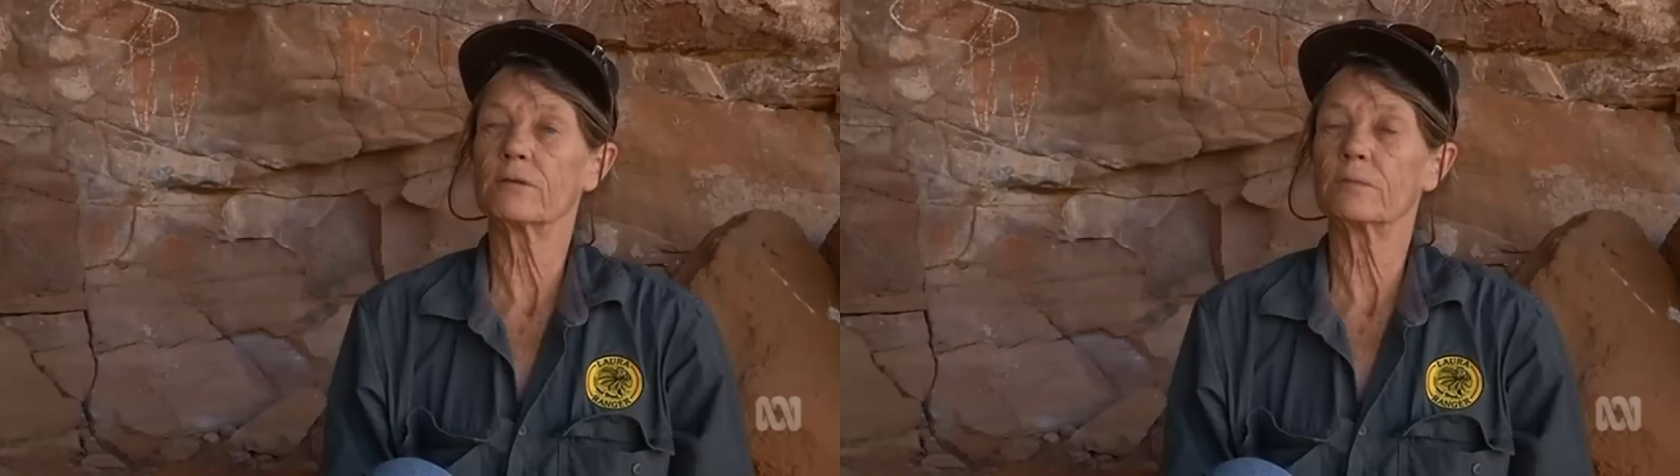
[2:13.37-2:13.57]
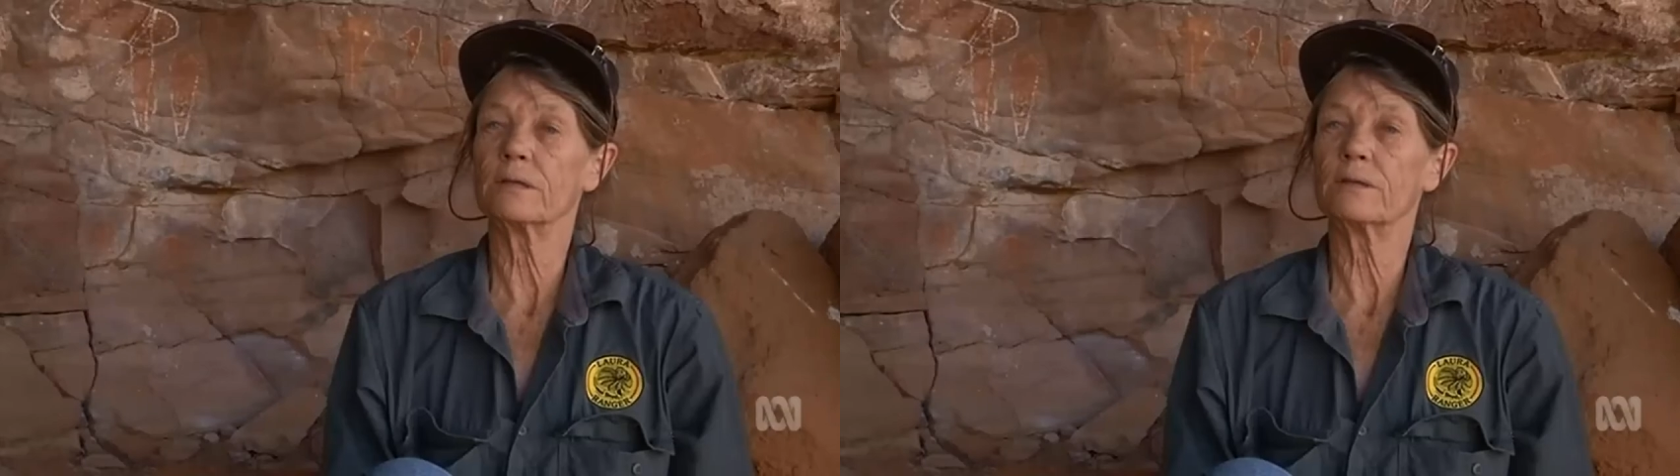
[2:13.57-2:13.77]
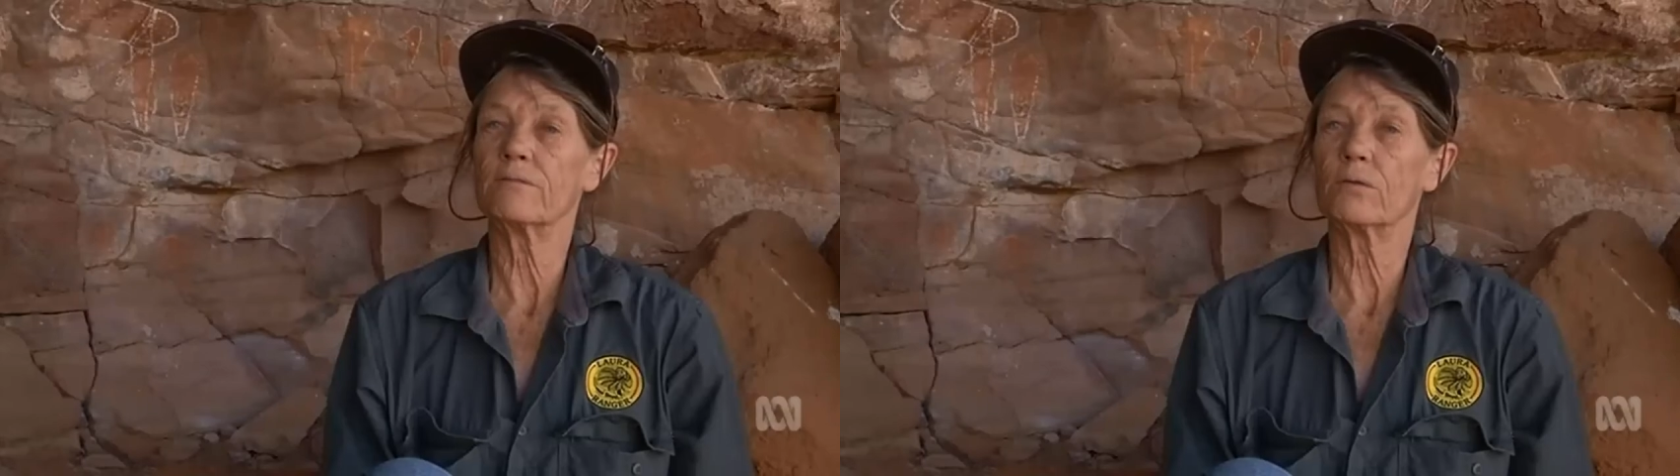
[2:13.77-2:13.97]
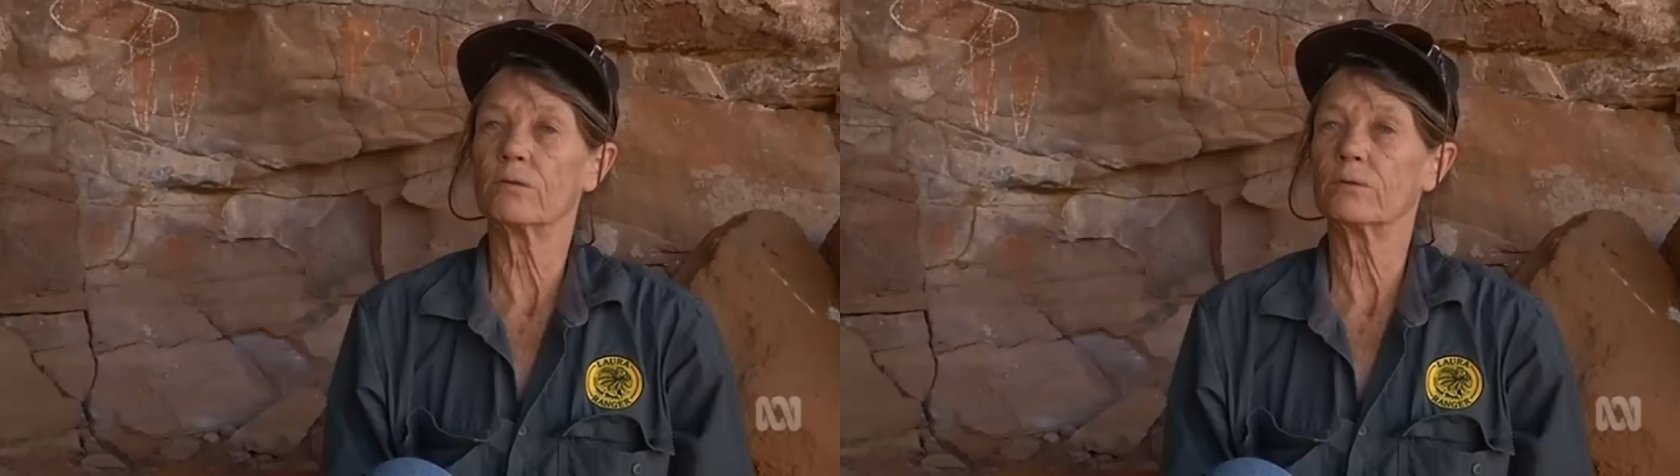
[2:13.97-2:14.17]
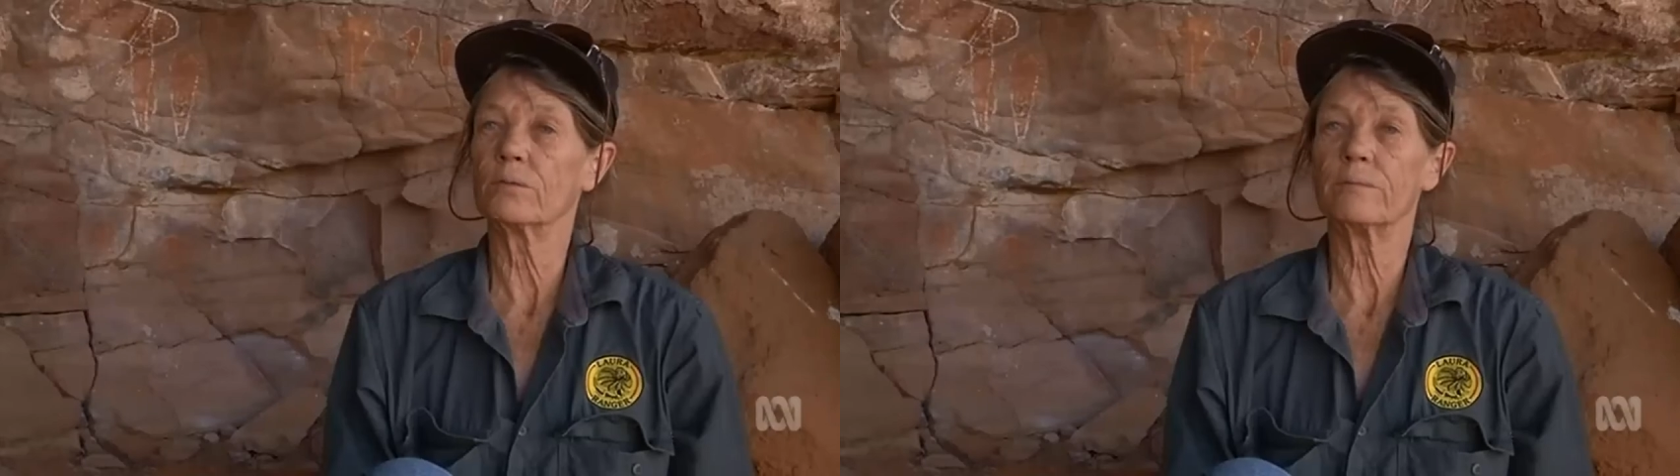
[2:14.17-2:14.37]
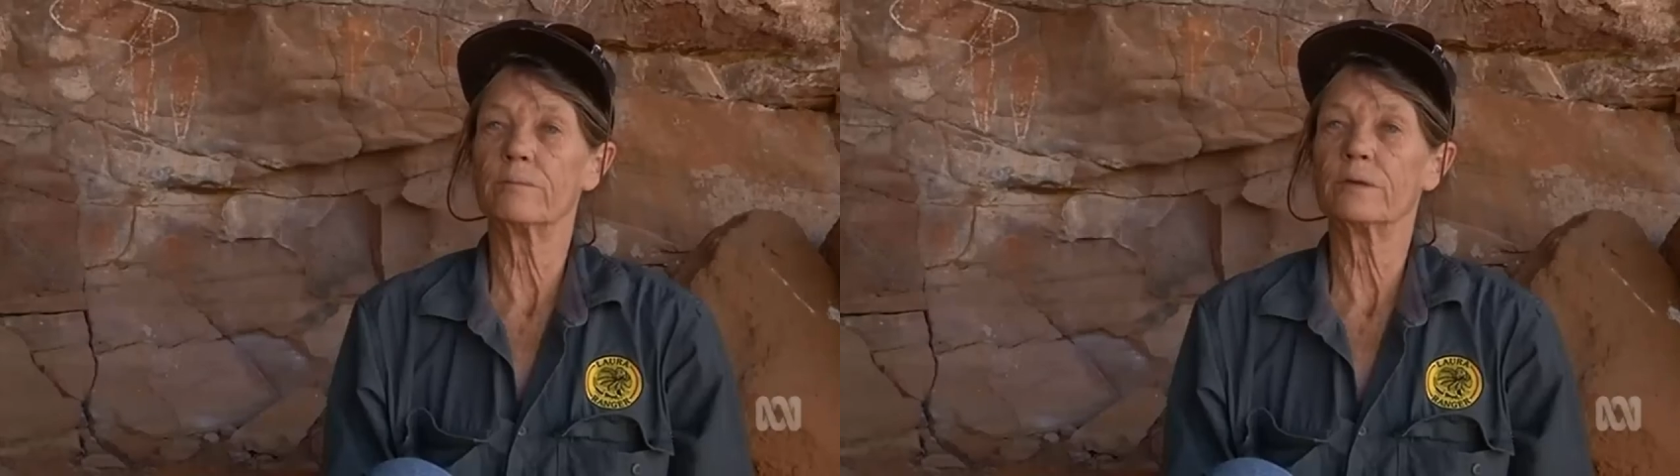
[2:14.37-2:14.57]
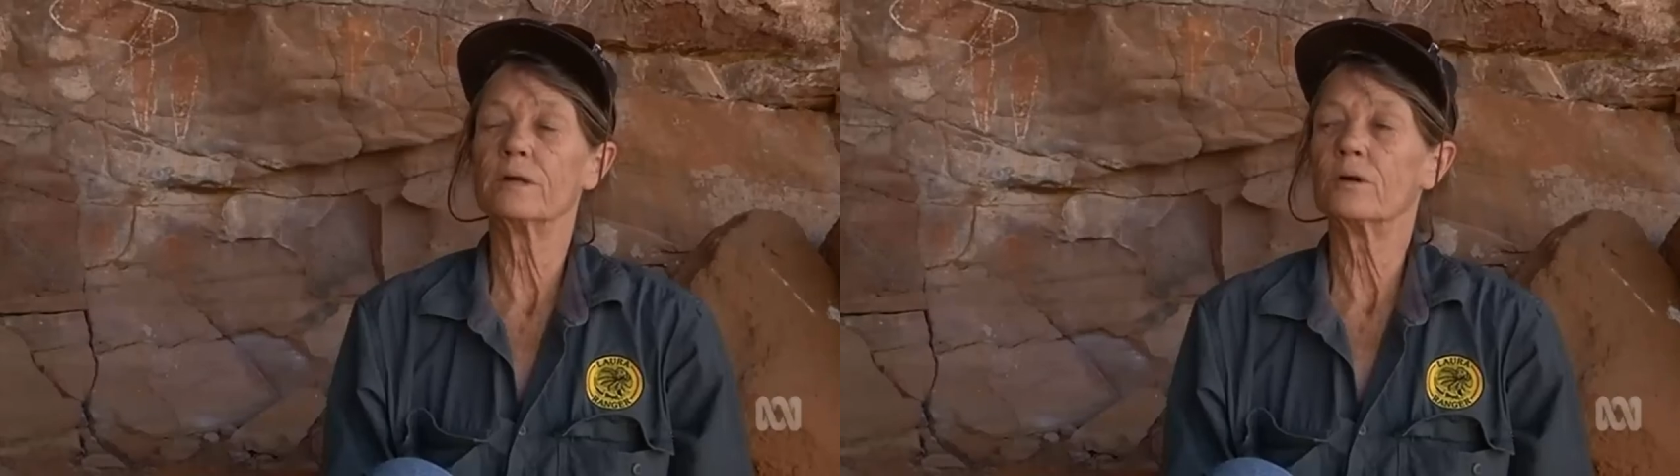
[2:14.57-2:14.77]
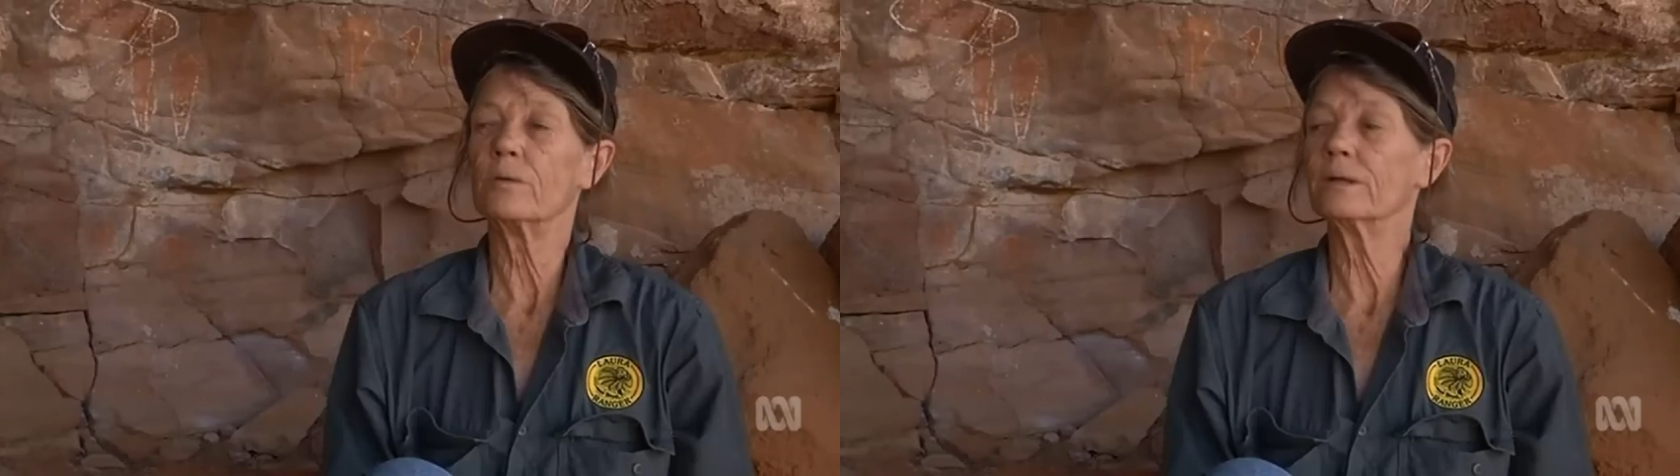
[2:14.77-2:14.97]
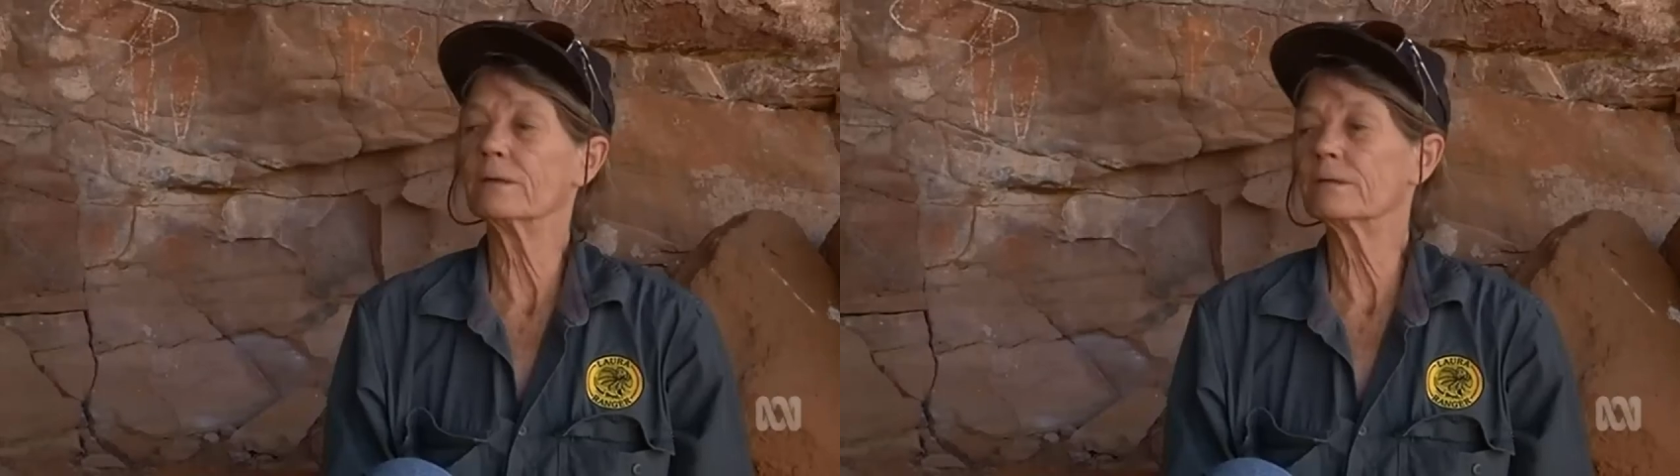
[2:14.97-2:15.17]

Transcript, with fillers: completely fallen. We, we can